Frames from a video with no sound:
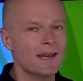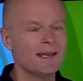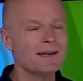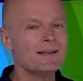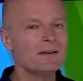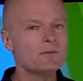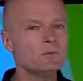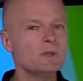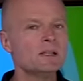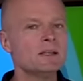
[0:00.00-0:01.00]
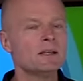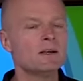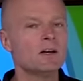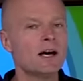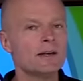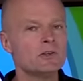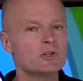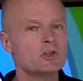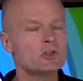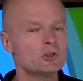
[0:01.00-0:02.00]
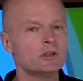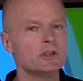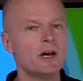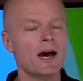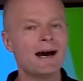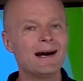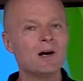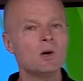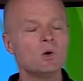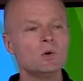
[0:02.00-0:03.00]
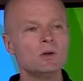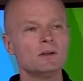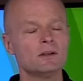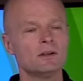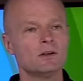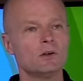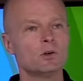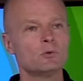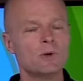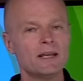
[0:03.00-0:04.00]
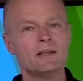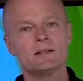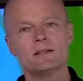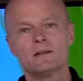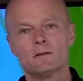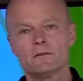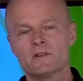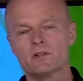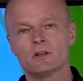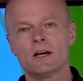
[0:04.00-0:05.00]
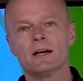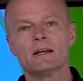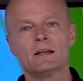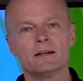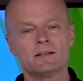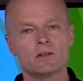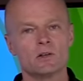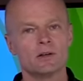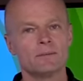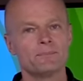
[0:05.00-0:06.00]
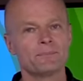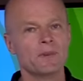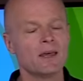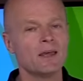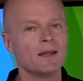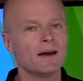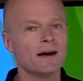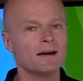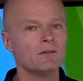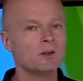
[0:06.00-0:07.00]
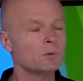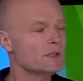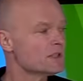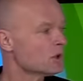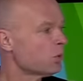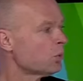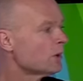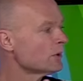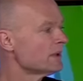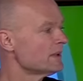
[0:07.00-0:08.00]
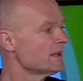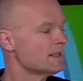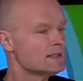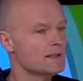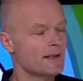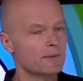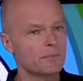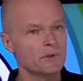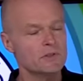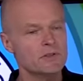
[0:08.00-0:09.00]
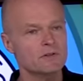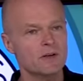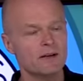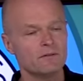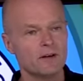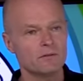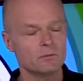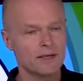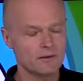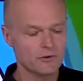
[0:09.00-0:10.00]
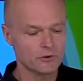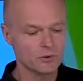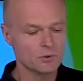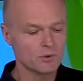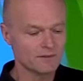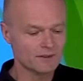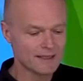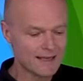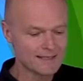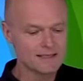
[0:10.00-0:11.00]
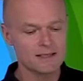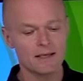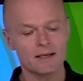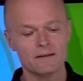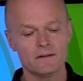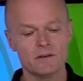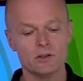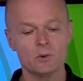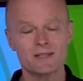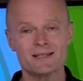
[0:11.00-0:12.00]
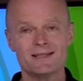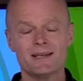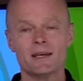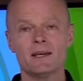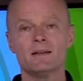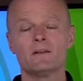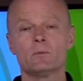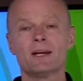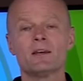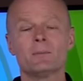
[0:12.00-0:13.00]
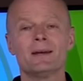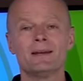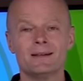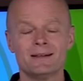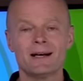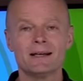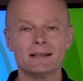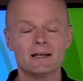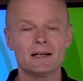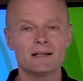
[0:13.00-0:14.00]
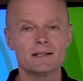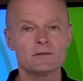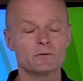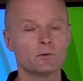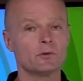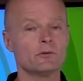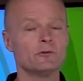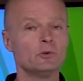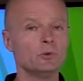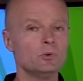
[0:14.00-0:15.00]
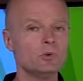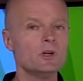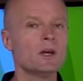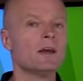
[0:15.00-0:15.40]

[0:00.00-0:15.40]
And I never really understood how horrendous the official guidelines are. I've always quoted these numbers. I've read through, I've glanced at the USDA, the recommended guidelines for food,